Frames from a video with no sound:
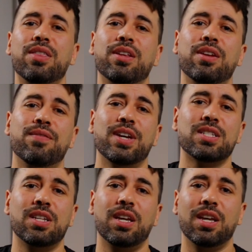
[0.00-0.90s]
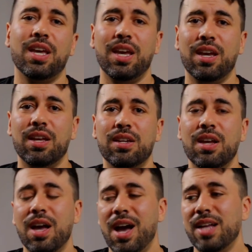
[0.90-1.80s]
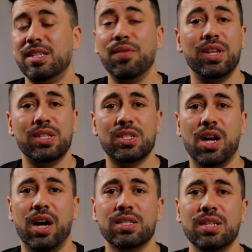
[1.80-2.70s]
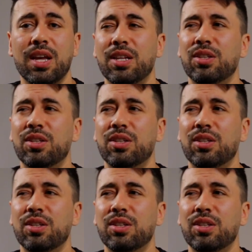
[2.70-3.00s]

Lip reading: than investing in dividend stocks.